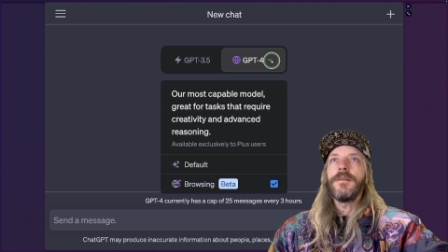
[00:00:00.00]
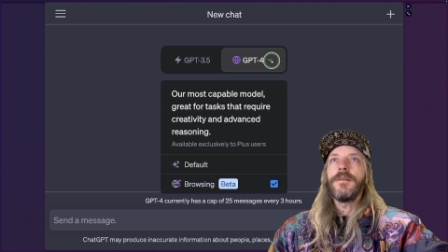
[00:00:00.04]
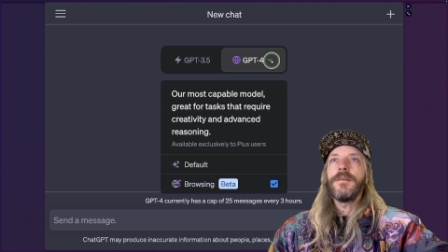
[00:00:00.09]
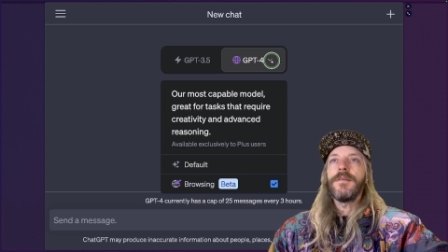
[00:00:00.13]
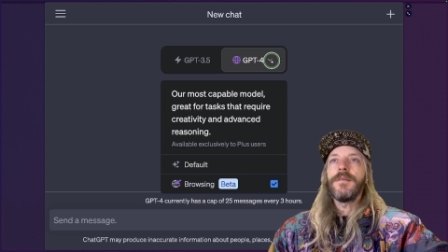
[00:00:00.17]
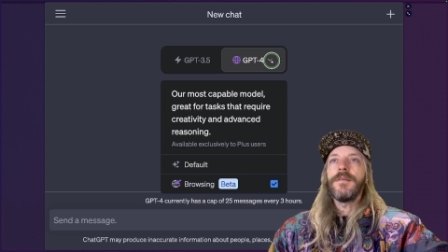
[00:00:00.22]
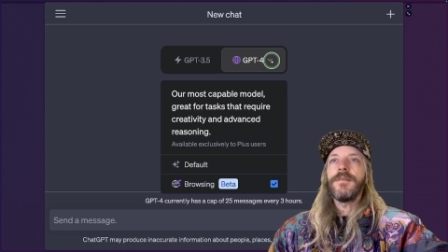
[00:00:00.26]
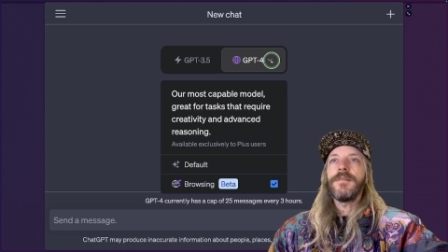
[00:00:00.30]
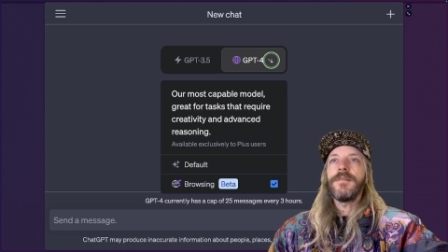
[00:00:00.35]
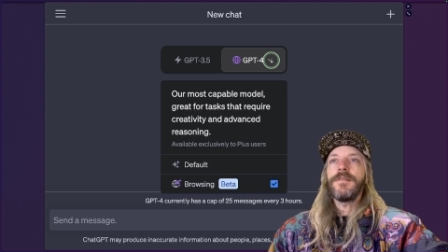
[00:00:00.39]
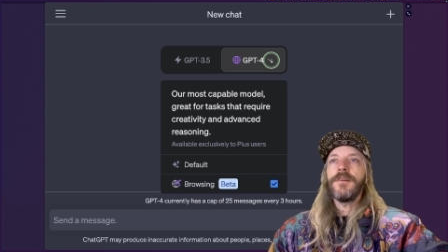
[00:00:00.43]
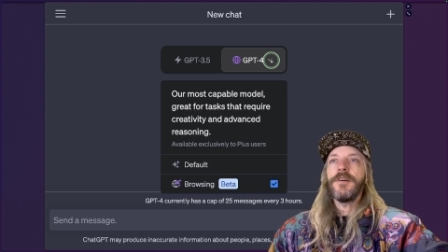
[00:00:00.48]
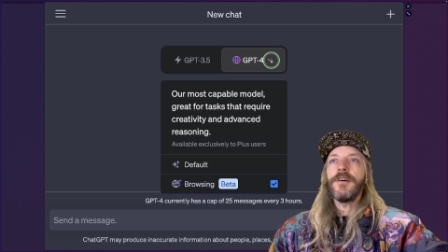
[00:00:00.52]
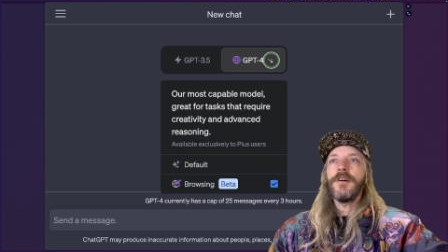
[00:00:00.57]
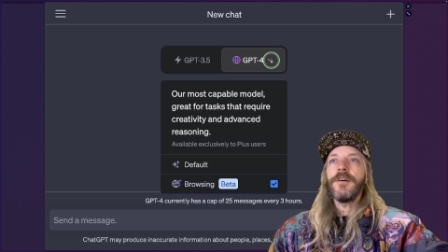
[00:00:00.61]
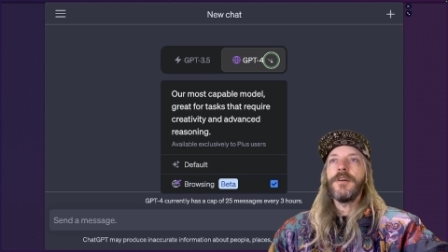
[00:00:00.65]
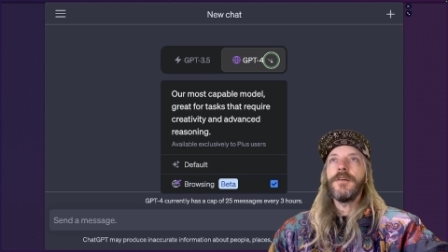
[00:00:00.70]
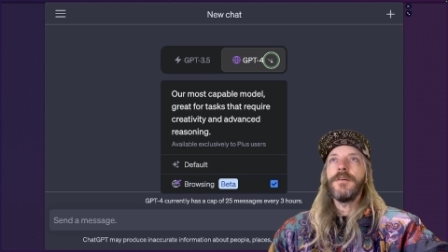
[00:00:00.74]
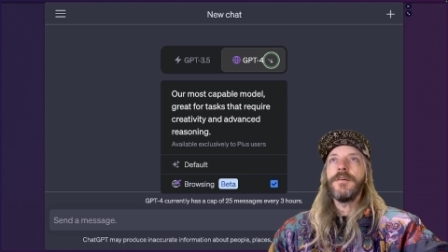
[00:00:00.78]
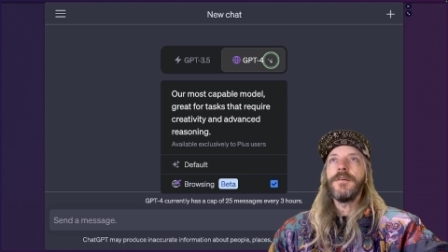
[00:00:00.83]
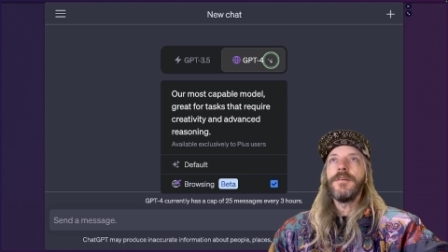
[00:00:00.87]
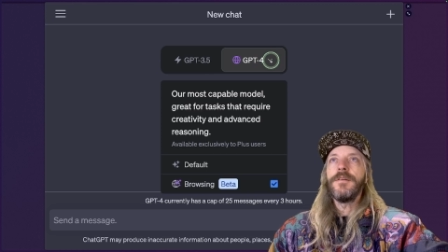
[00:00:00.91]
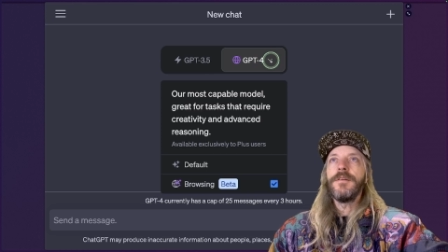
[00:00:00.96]

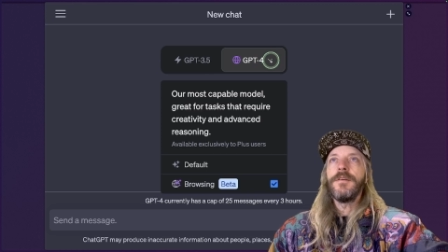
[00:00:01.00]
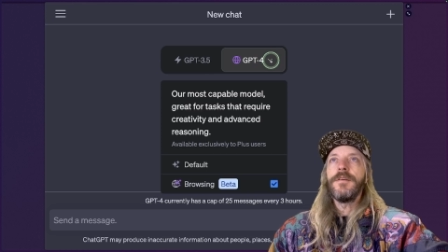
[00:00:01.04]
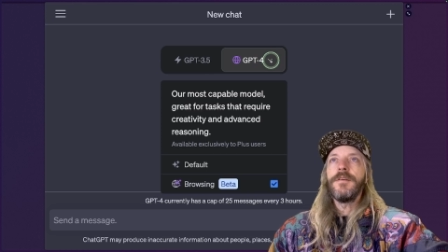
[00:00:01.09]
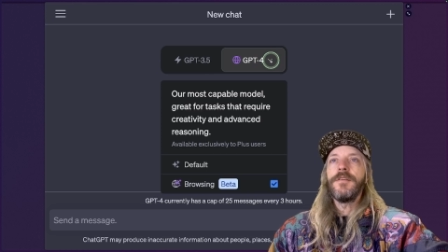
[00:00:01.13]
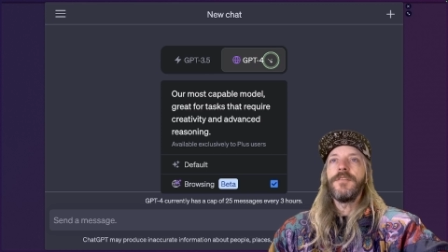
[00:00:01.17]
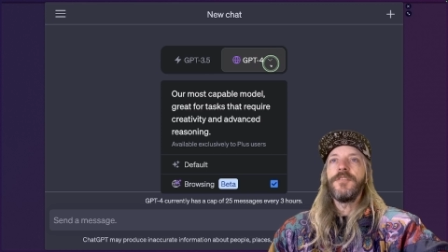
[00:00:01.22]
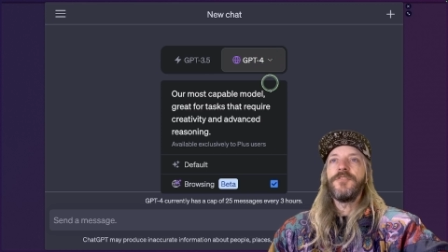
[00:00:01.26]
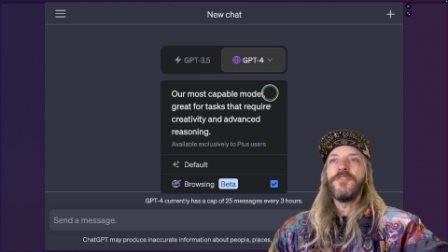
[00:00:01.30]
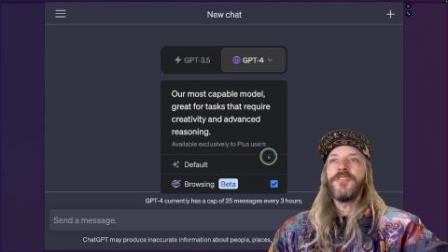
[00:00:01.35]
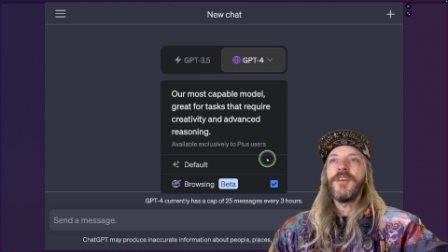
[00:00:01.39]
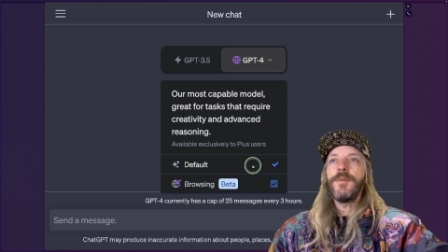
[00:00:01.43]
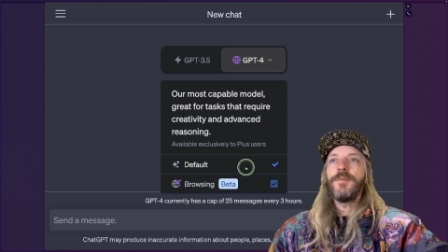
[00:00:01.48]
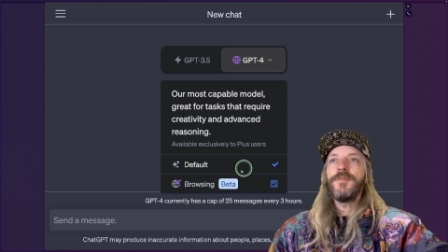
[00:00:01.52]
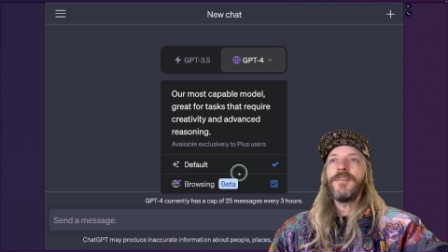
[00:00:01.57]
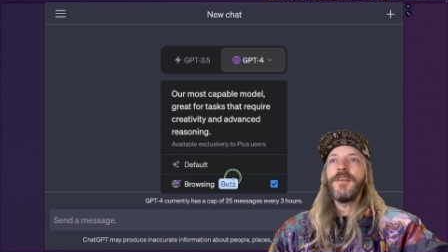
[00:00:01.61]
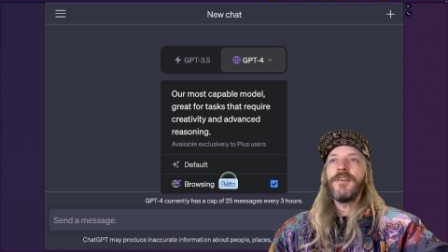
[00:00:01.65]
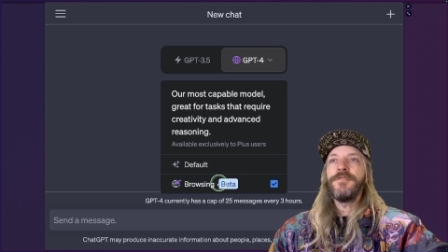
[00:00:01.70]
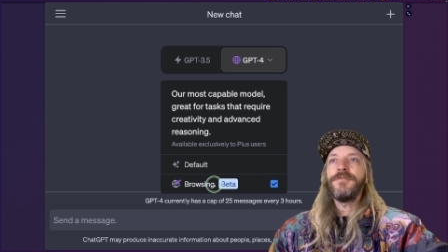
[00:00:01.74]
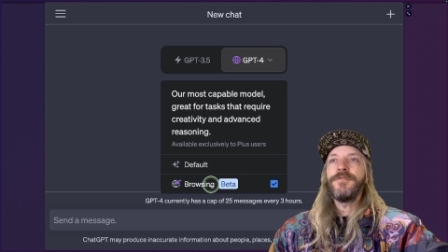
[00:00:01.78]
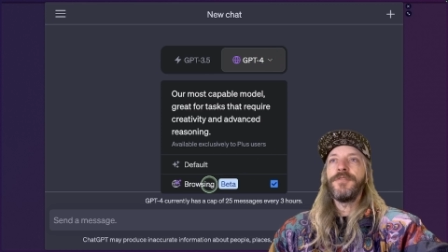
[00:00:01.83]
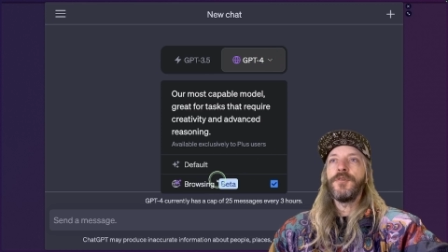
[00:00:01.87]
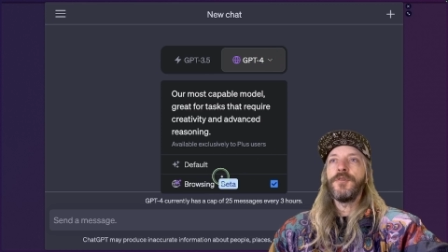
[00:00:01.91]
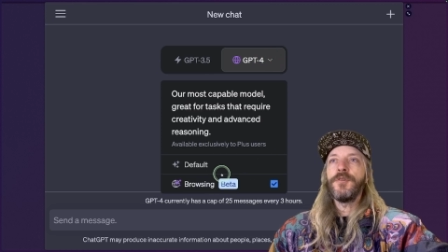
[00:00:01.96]
So
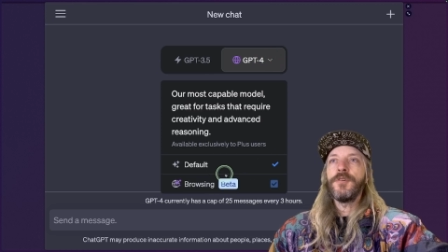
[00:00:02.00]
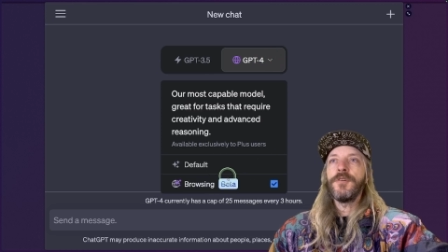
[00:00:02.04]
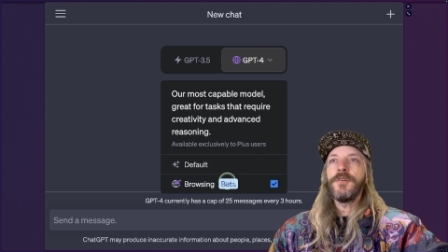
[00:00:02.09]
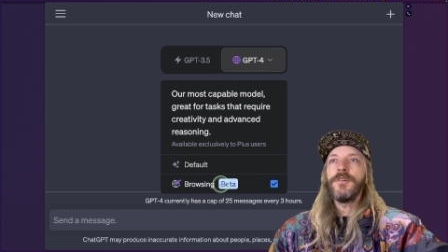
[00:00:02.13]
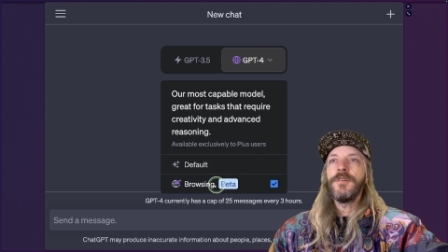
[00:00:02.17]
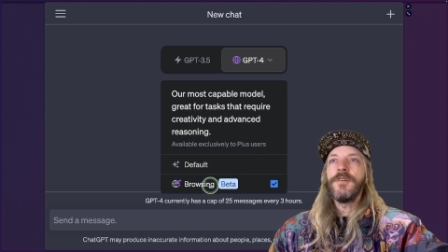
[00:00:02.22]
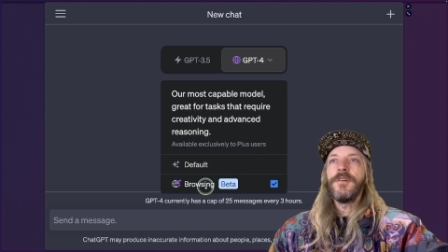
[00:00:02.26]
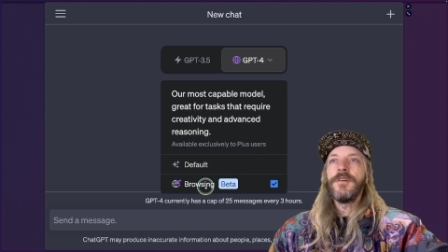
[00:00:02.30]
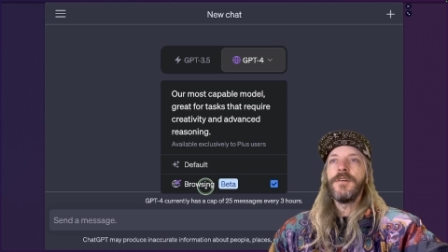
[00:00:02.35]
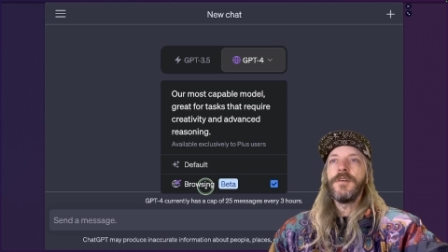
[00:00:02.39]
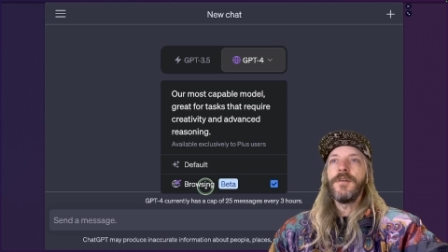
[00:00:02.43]
GPT-4,